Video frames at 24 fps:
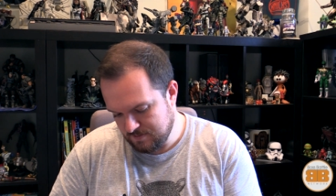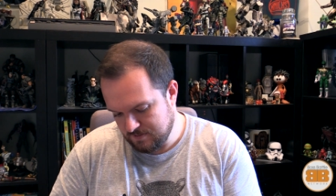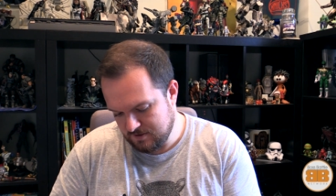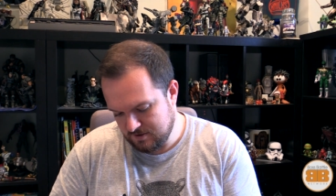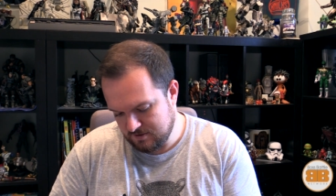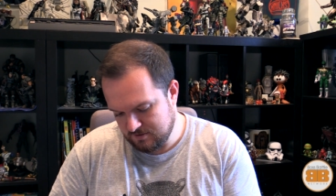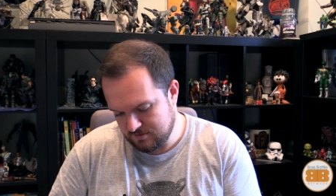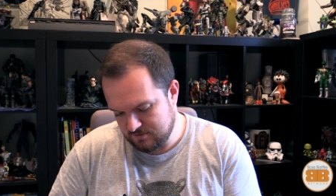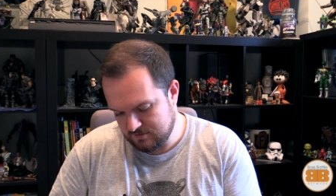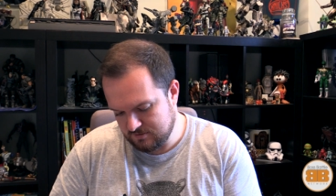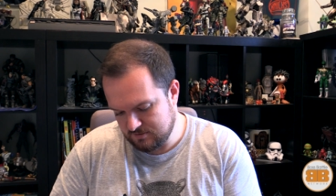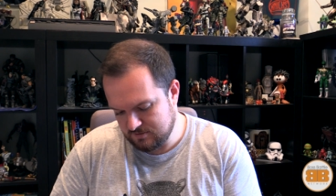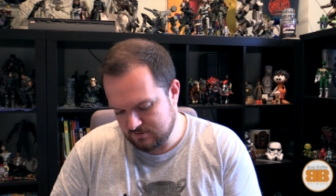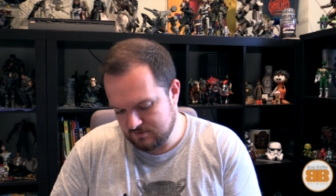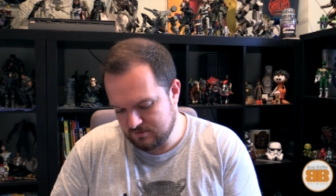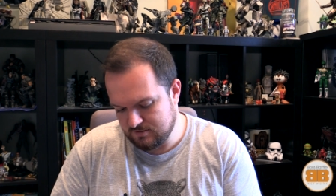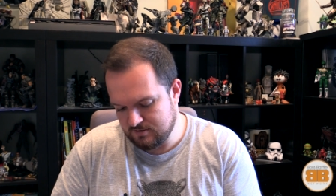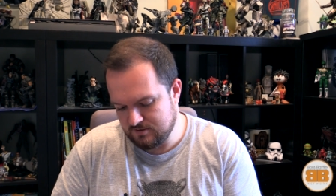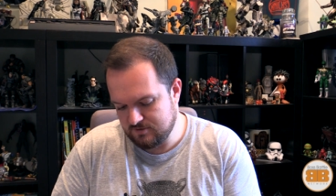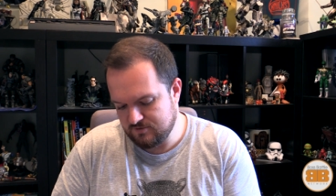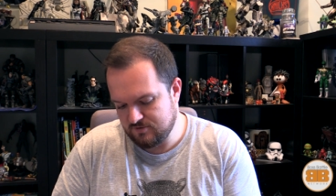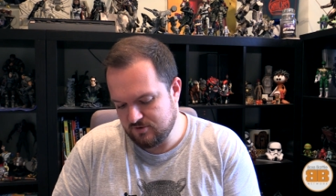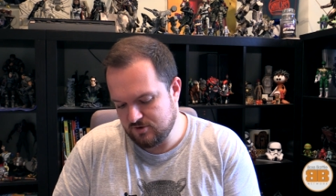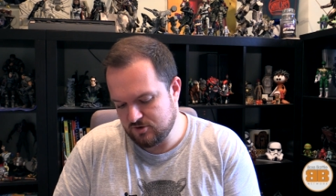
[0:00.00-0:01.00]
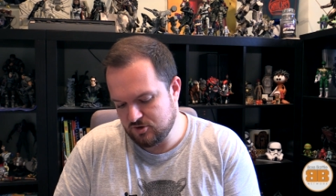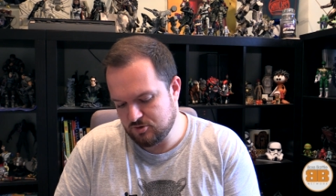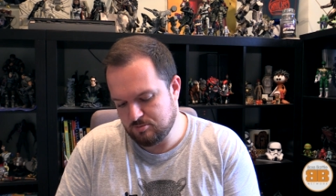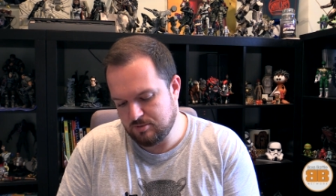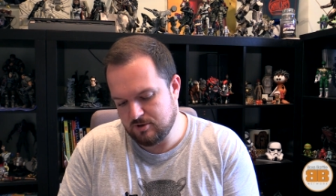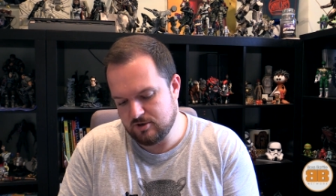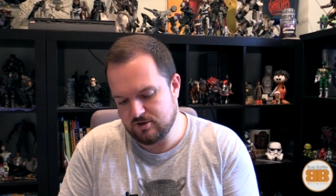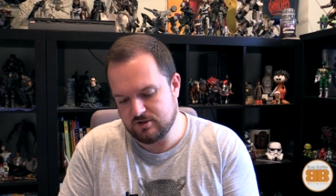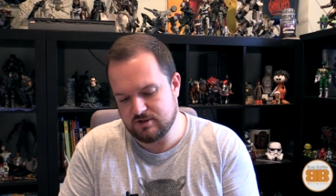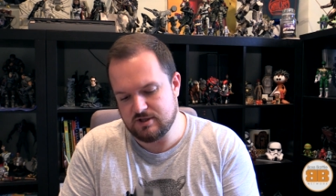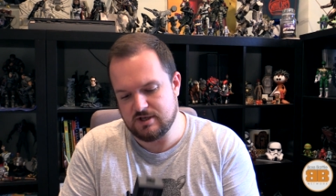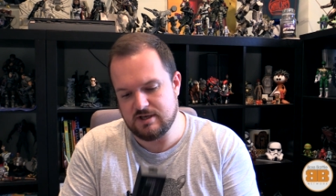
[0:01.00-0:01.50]
If I just
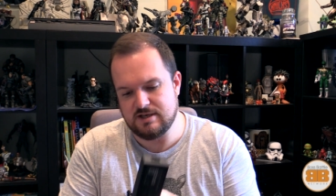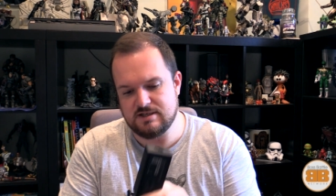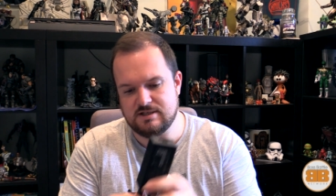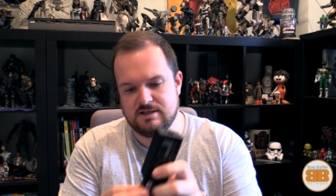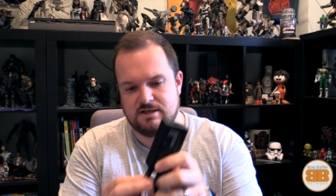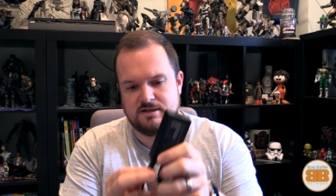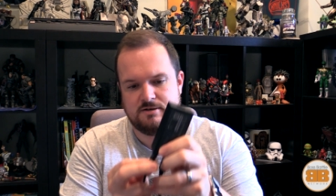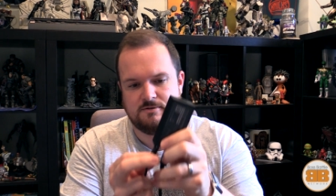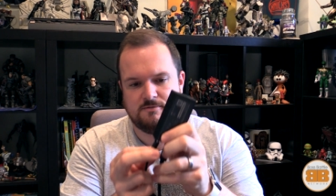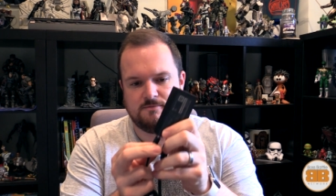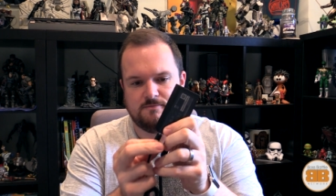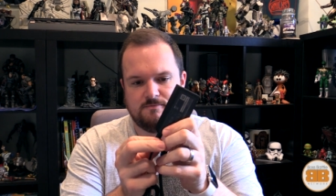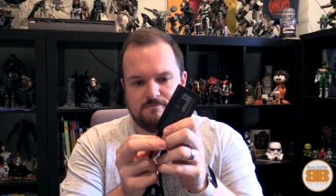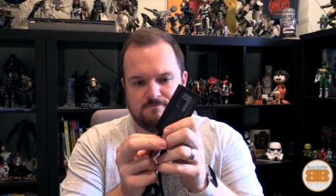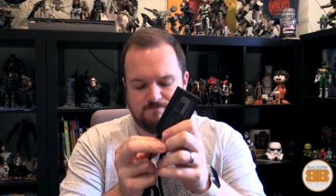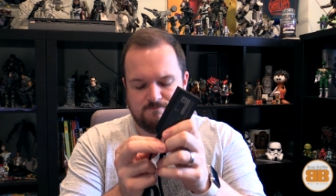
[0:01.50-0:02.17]
plug these in,